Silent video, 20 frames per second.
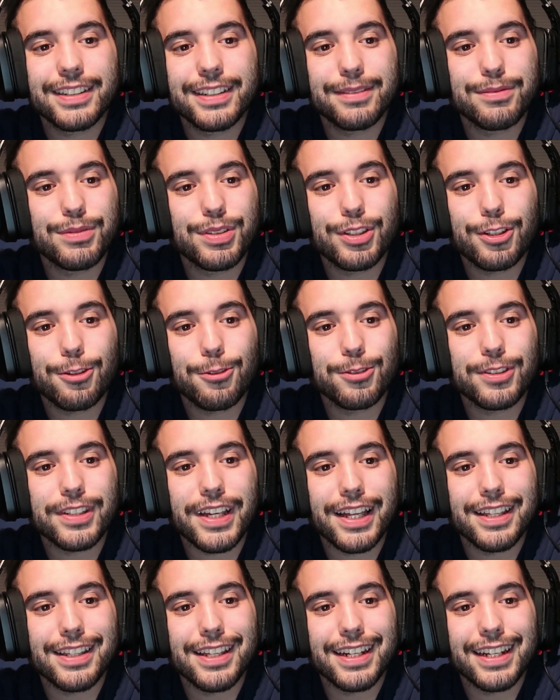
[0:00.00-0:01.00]
I'm so
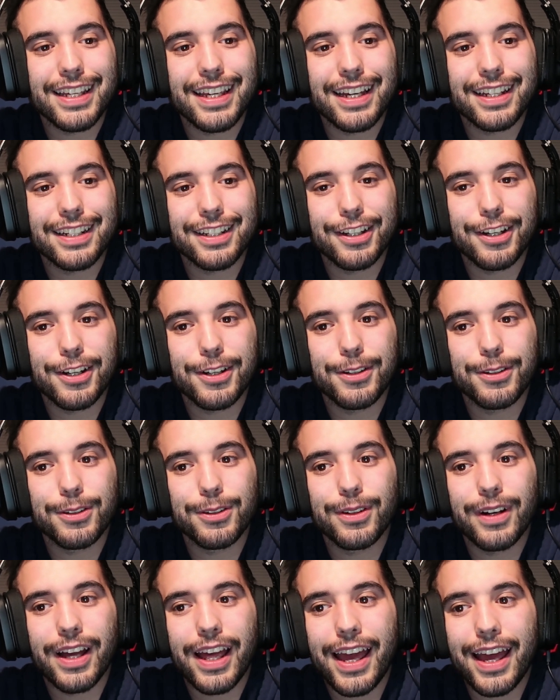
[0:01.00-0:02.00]
sad that he had to
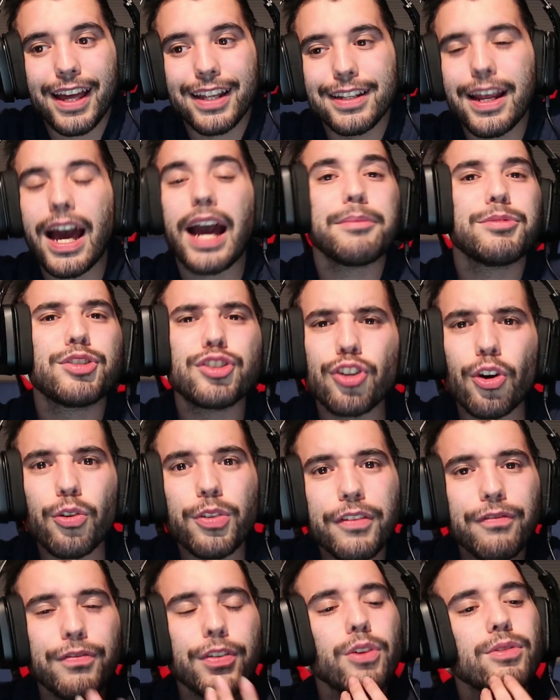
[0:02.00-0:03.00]
go, and I'm so
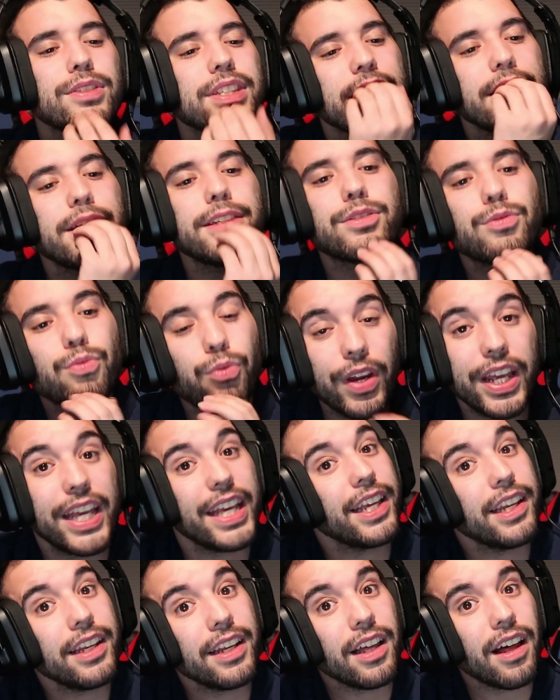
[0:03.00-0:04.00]
confused. Is
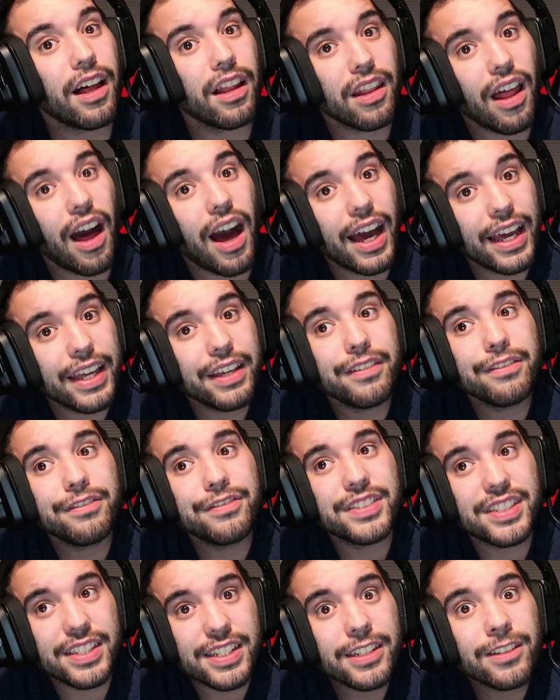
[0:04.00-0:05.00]
Rin
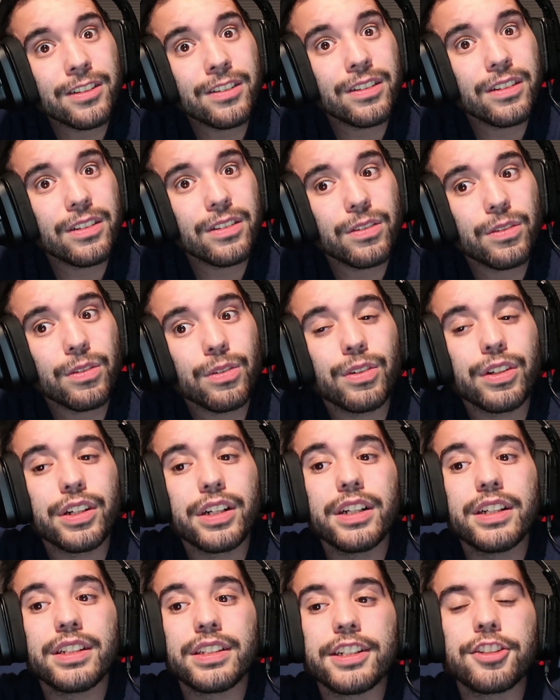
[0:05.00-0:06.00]
alive still,
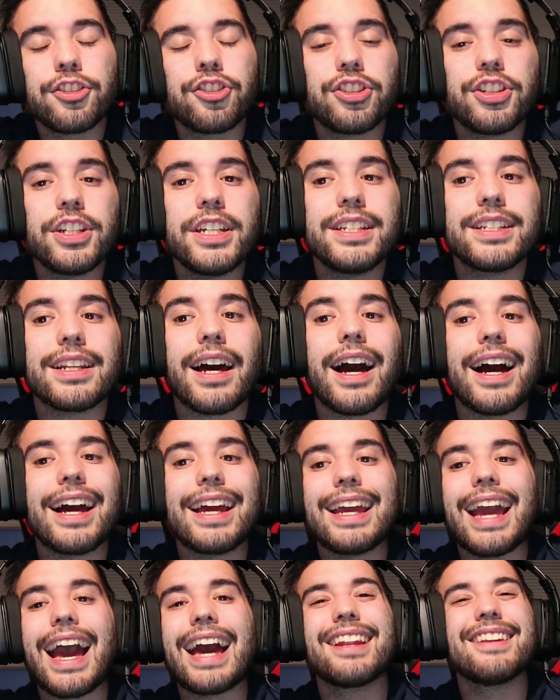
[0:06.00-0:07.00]
or did she
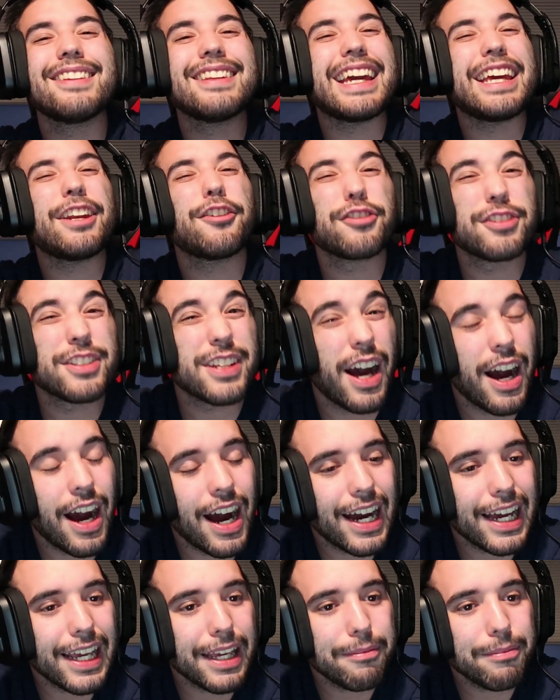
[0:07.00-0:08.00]
die at a later
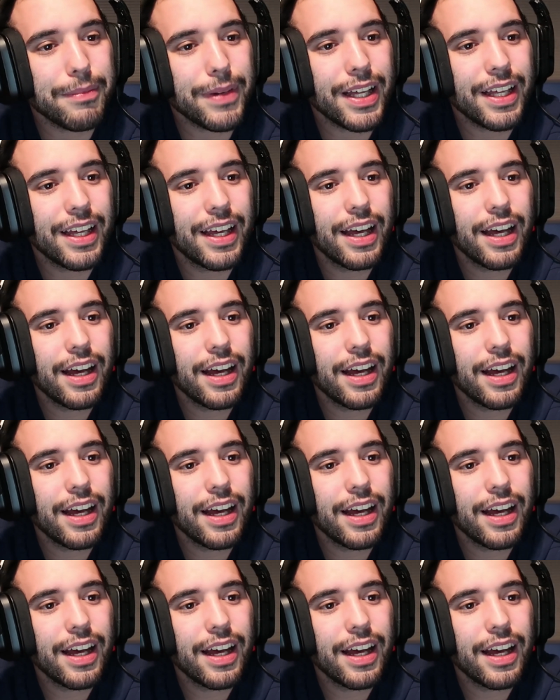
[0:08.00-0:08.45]
time?